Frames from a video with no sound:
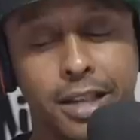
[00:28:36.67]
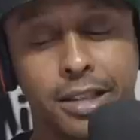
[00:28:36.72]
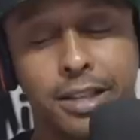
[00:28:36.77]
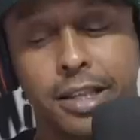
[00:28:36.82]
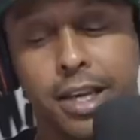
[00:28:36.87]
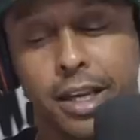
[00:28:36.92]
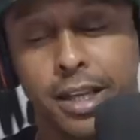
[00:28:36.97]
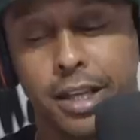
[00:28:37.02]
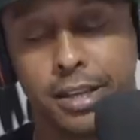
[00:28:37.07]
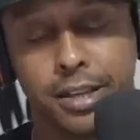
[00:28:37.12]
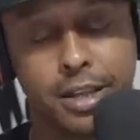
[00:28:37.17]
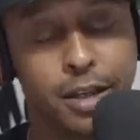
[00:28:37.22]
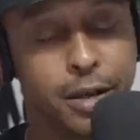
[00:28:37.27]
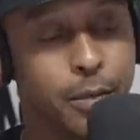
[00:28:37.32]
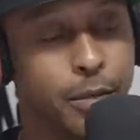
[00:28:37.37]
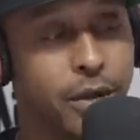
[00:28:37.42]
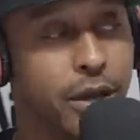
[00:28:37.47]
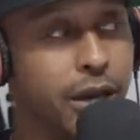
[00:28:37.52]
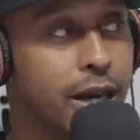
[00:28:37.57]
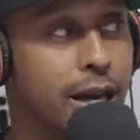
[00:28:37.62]
let's get into
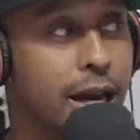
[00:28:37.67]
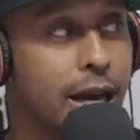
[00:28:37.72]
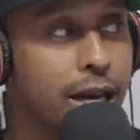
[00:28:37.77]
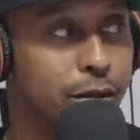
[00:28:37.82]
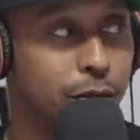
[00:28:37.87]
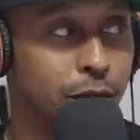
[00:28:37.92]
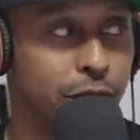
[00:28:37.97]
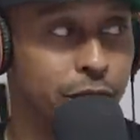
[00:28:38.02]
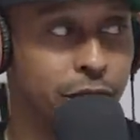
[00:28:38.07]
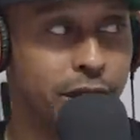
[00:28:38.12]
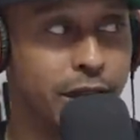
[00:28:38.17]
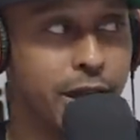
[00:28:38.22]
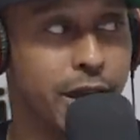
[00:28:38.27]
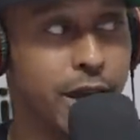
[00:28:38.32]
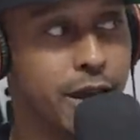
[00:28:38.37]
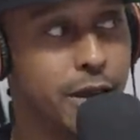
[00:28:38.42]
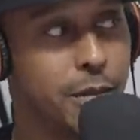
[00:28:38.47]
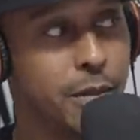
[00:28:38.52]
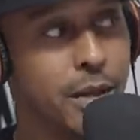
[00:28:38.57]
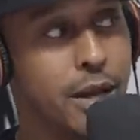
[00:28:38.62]
the million dollars worth of
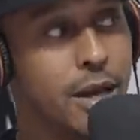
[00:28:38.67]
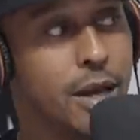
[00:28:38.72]
game.